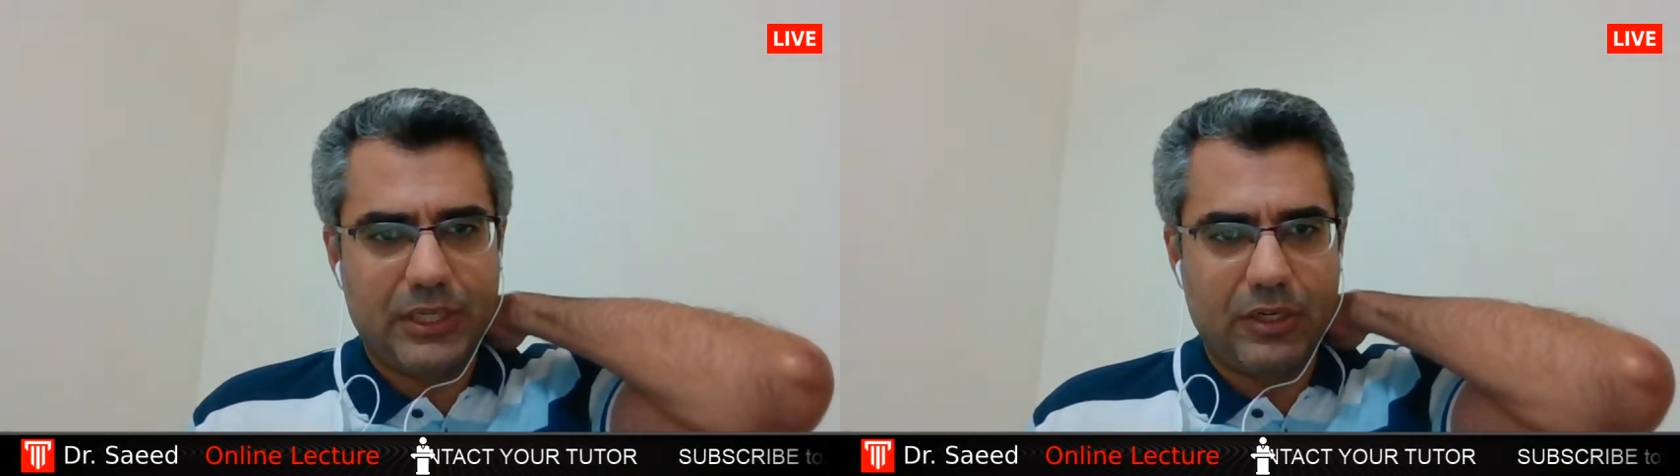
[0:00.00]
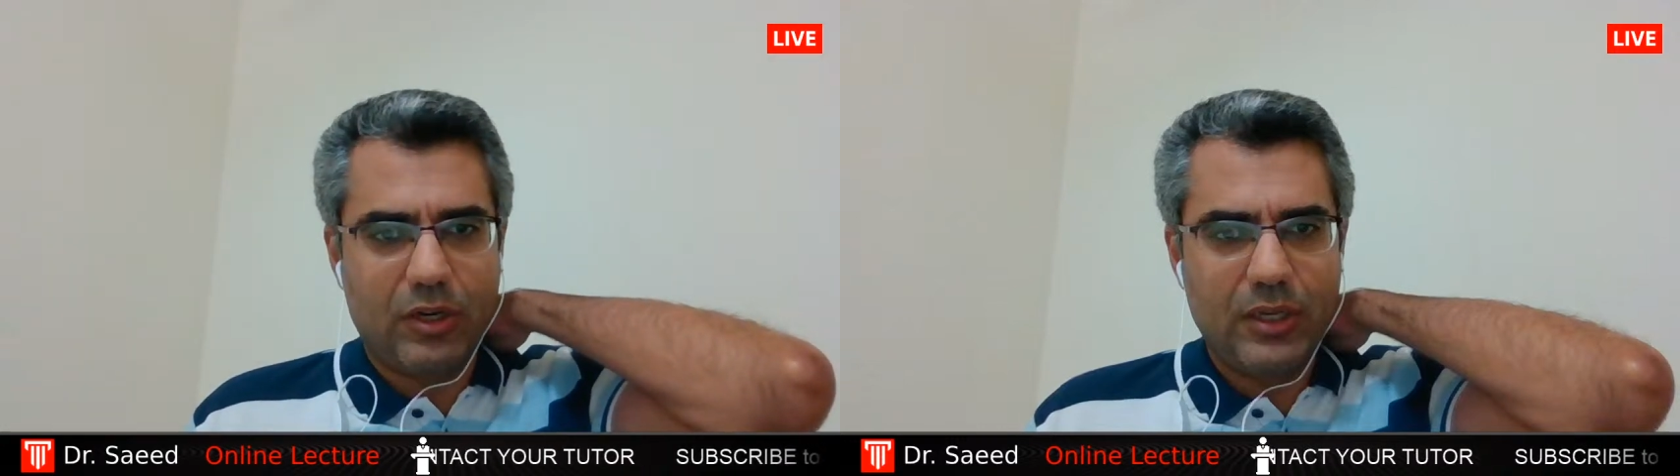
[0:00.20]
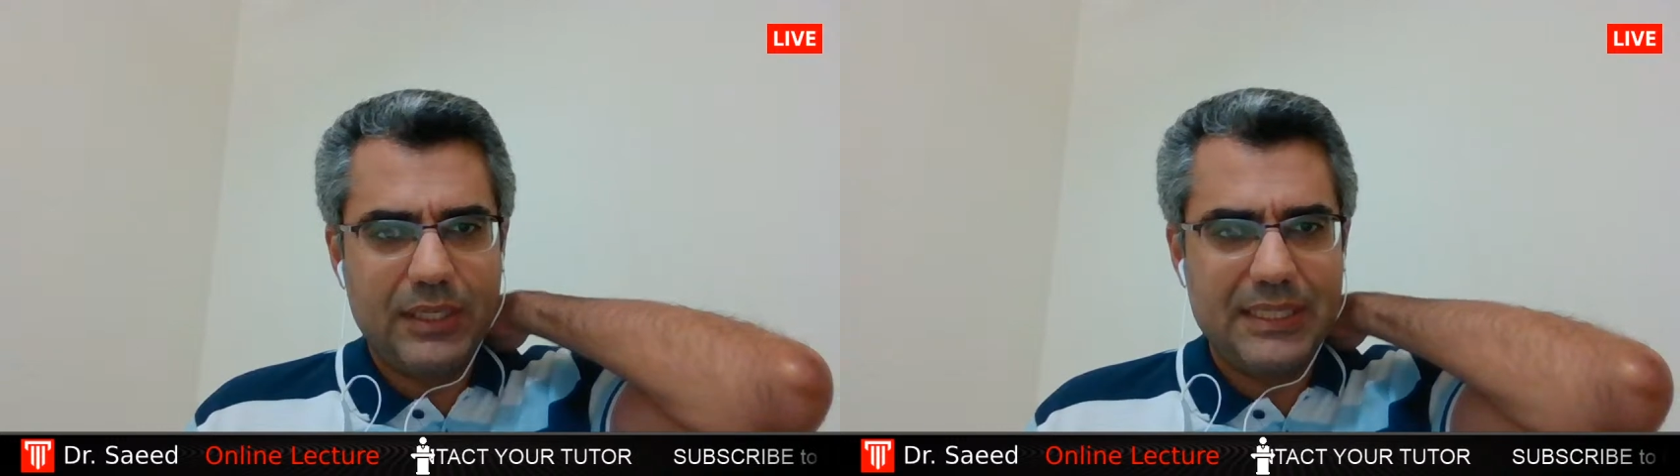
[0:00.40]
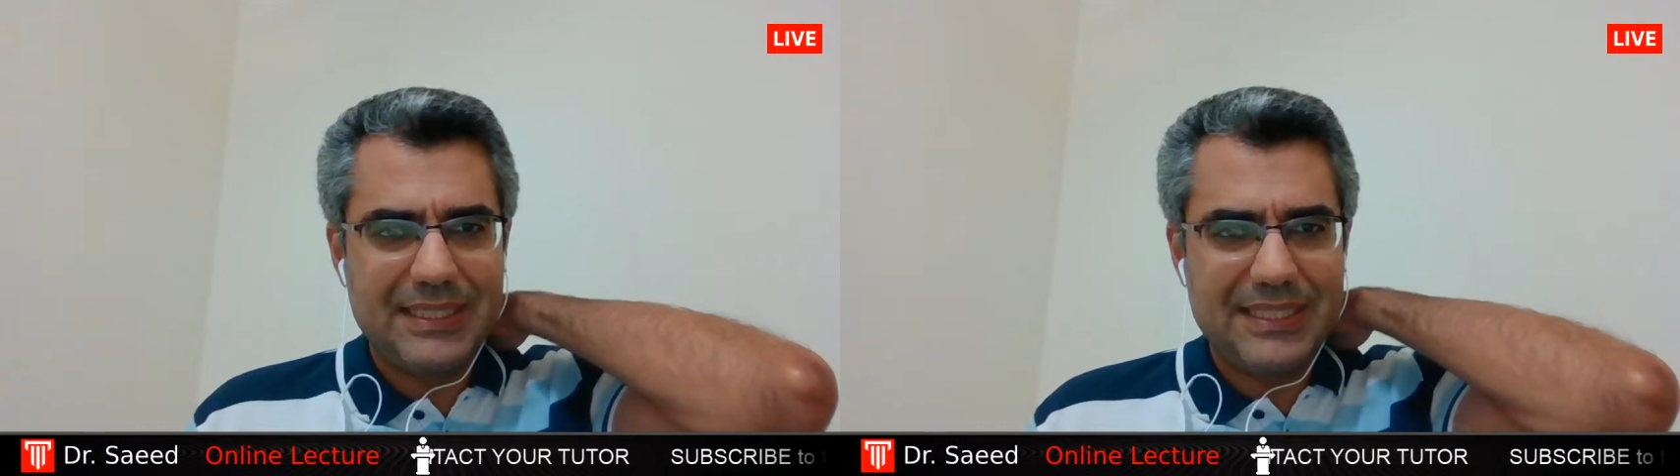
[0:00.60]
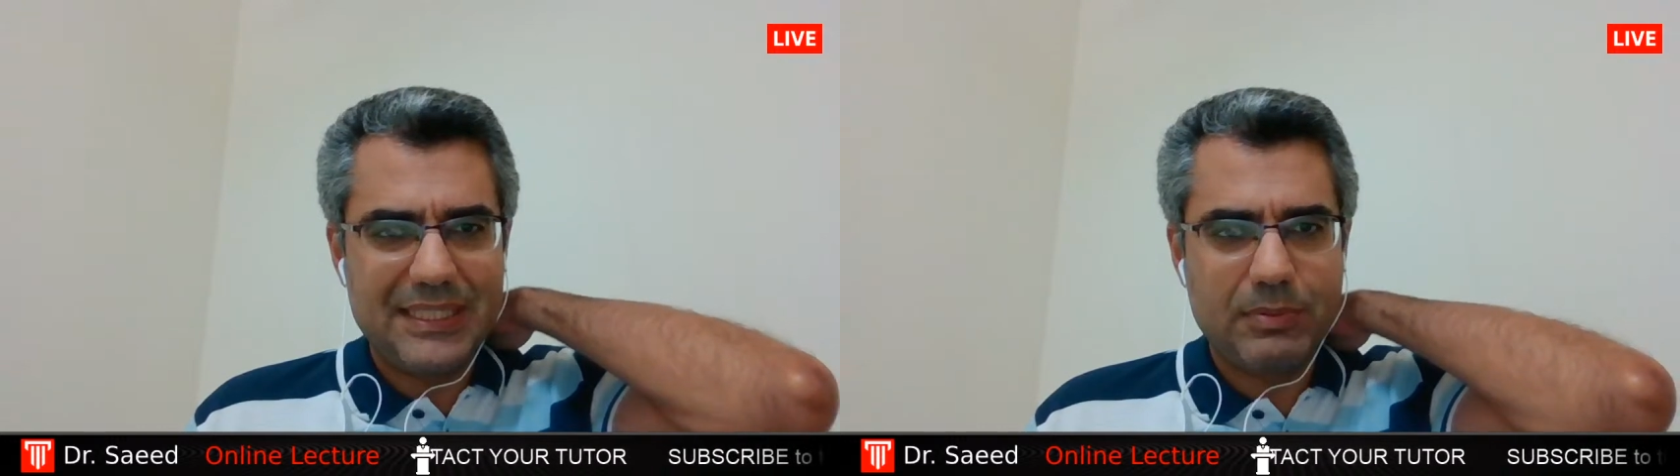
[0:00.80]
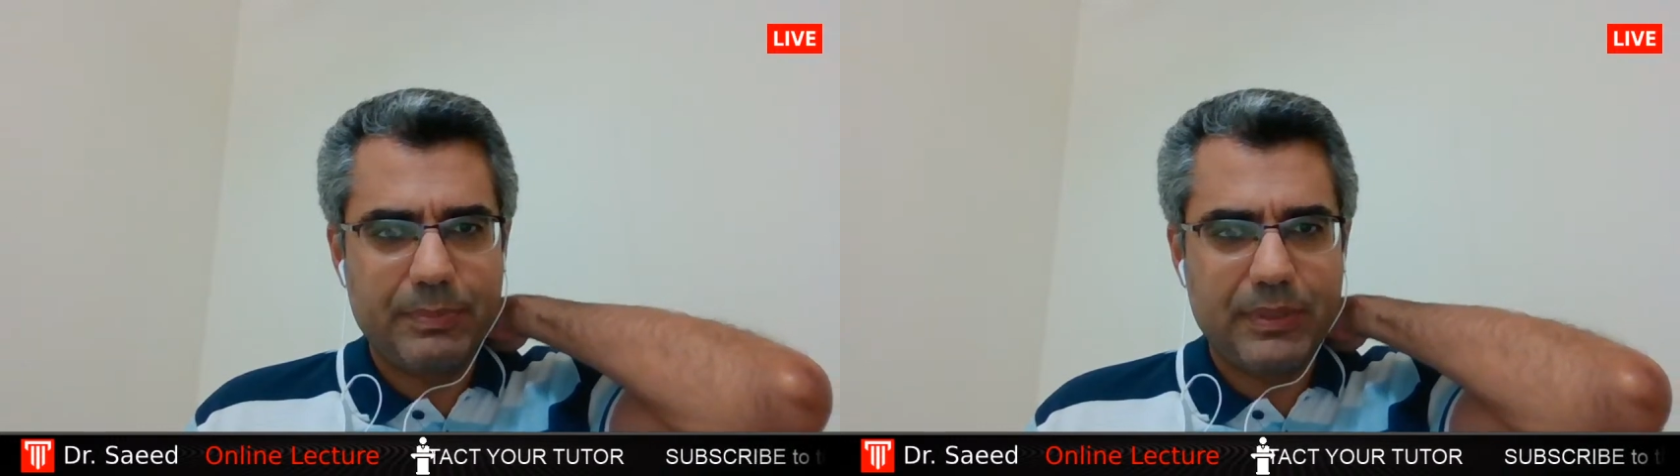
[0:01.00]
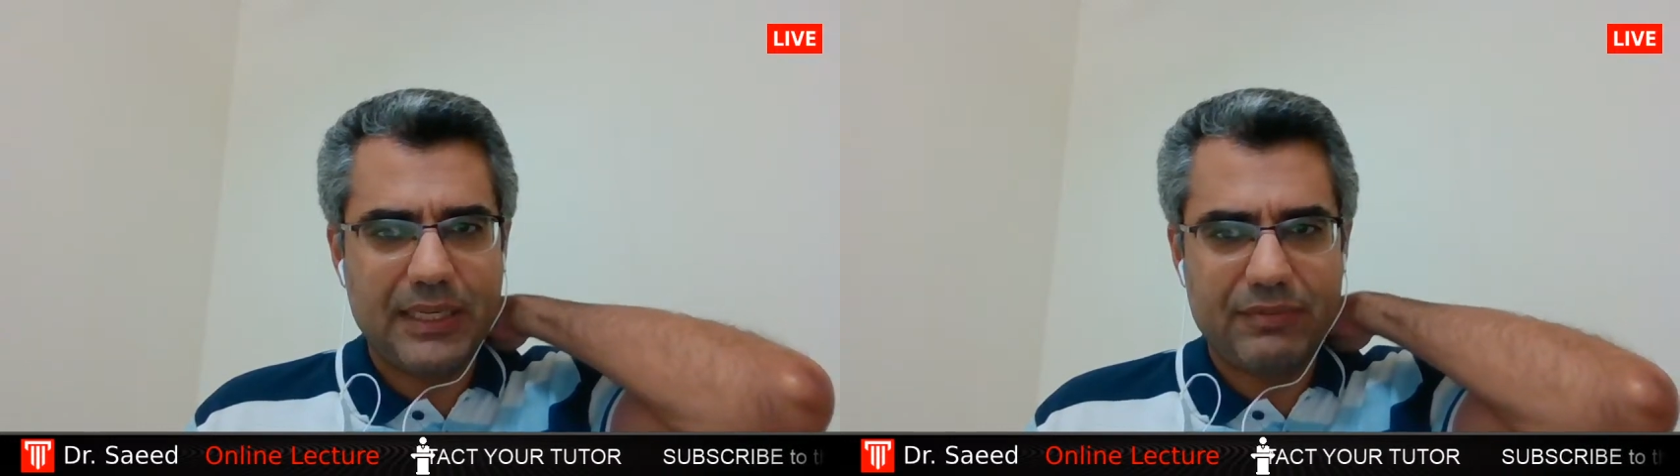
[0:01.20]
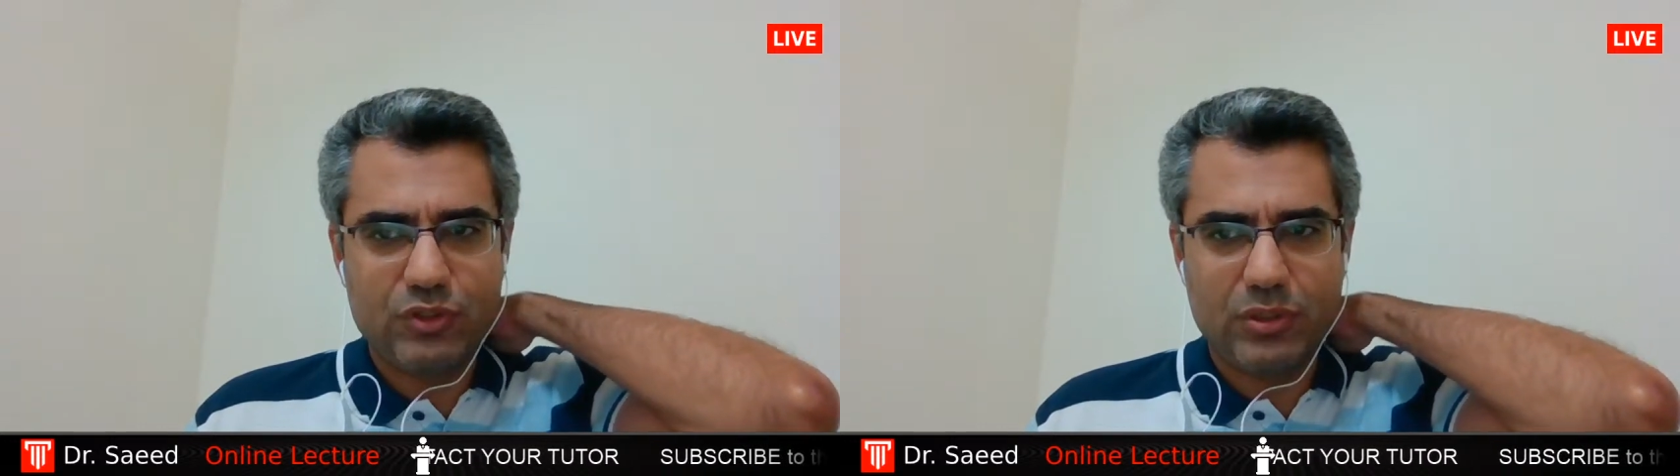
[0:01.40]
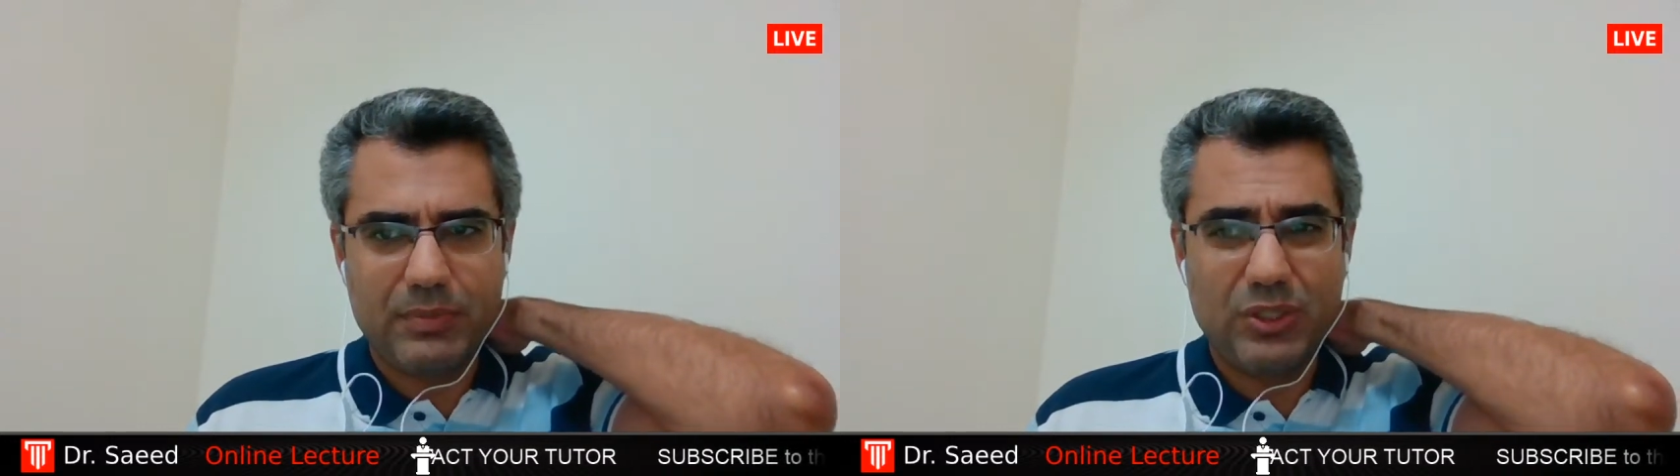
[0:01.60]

Only 6 people have submitted.